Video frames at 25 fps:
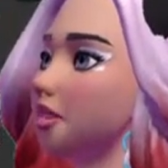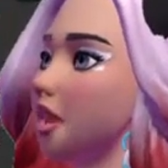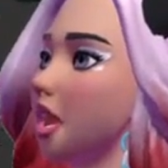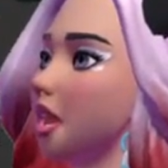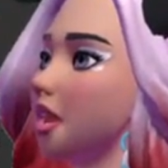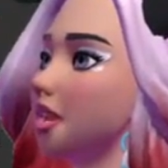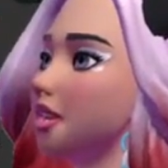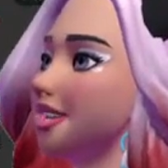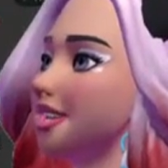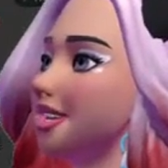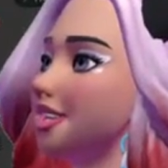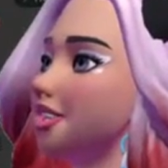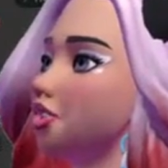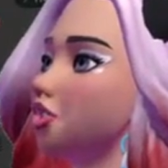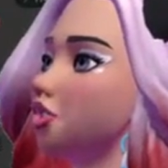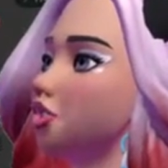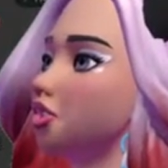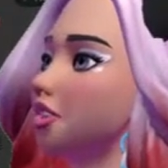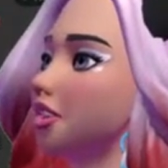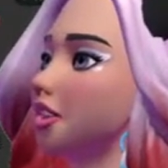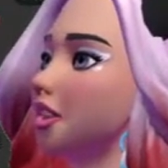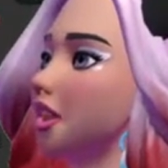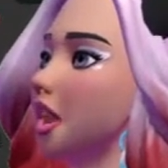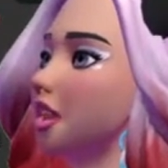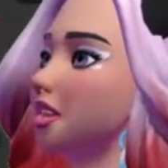Like these are
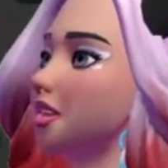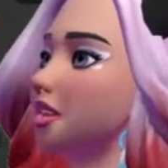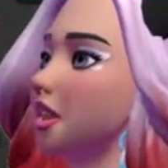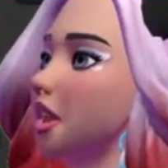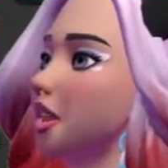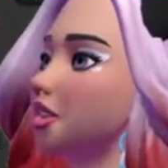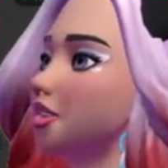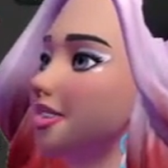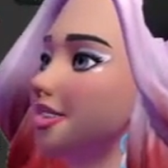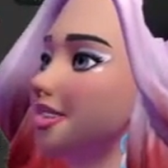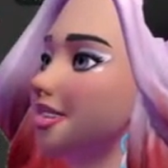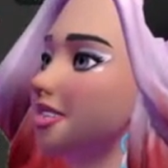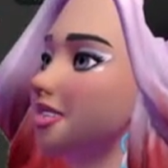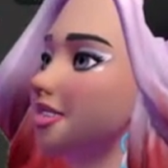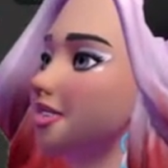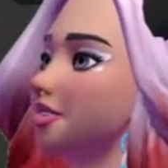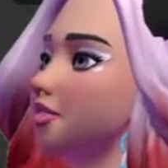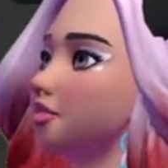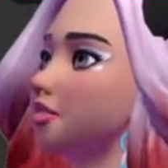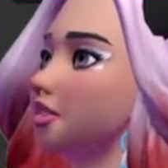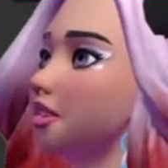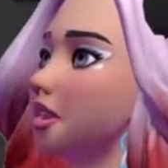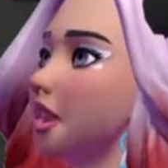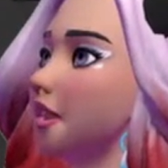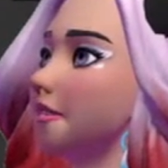still quite blocky up
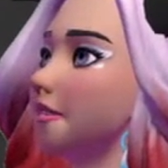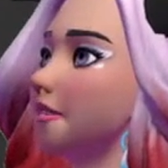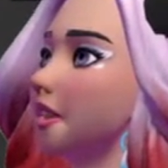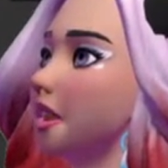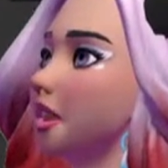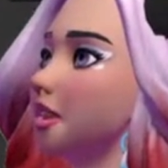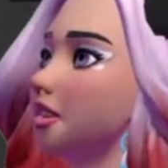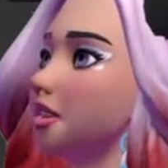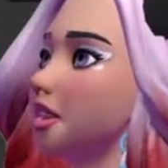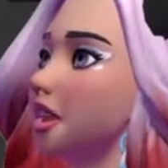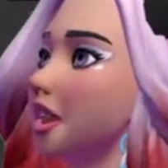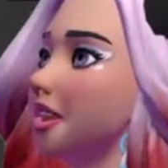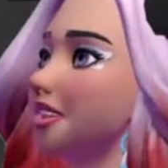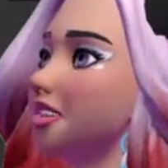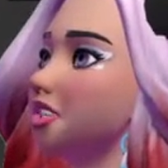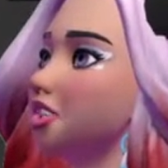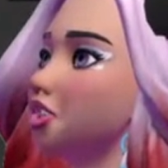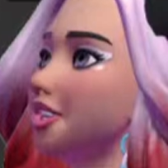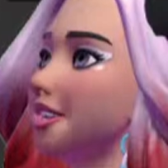here. I'm not a fan of that.